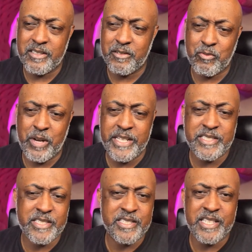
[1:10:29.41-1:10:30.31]

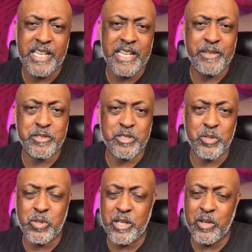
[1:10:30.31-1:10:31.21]
racist thing he was
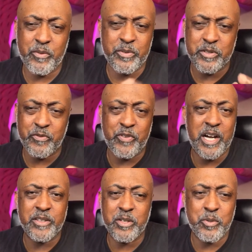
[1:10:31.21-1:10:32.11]
doing. I don't know if it was a
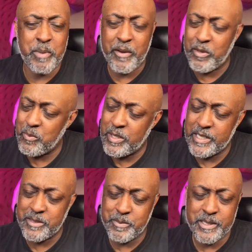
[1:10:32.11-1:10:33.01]
father or whomever it
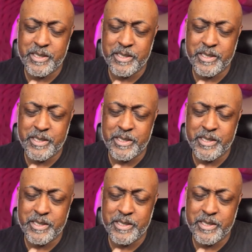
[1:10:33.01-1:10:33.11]
was, but